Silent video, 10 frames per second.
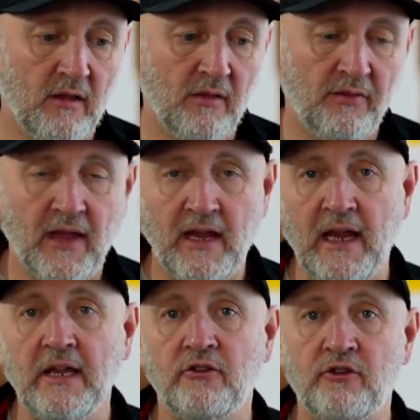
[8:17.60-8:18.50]
they
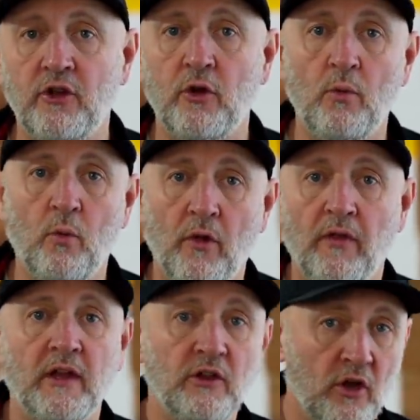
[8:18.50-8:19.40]
each do what
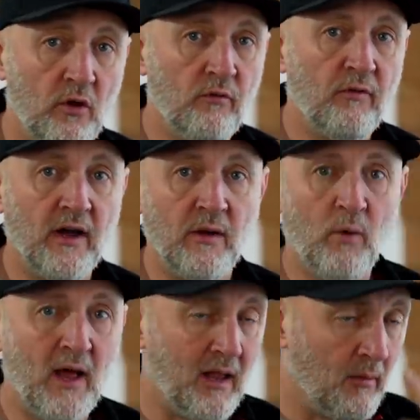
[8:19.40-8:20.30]
they do very
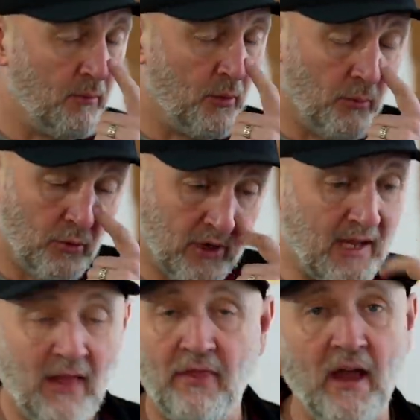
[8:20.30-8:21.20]
well, but, but
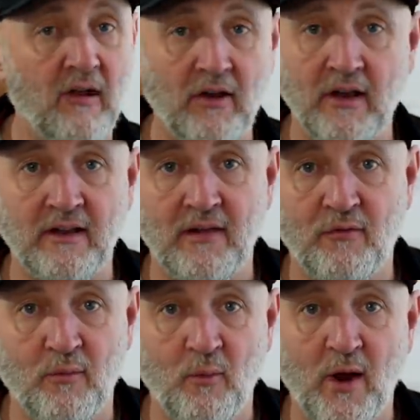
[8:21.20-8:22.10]
get there in a
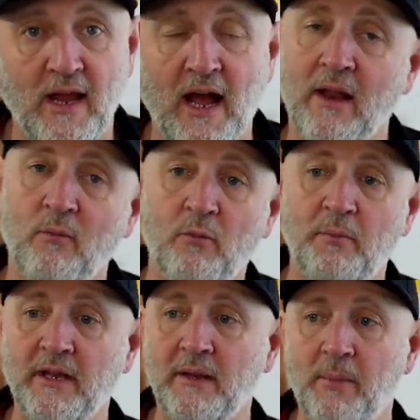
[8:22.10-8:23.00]
different way. And it would
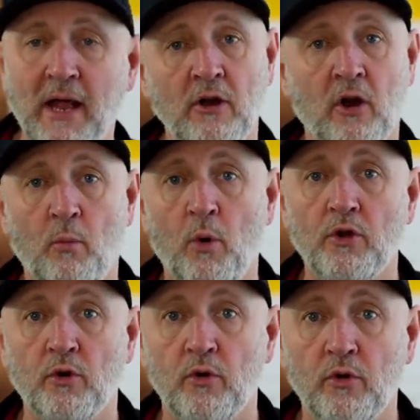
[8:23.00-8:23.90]
be dependent on what
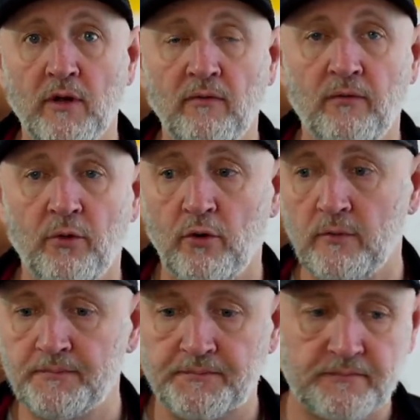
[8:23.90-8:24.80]
you're looking
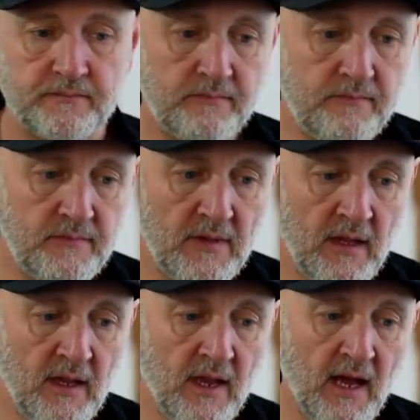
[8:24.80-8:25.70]
for.
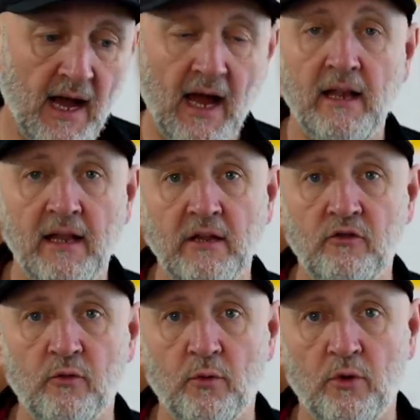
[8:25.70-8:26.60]
I lean
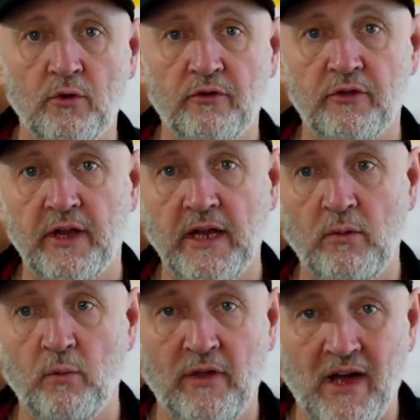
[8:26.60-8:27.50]
towards the,
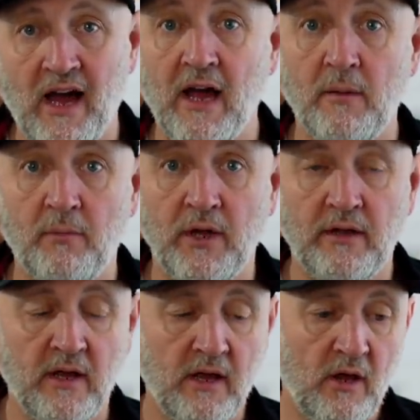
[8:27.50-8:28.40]
with a hybrid,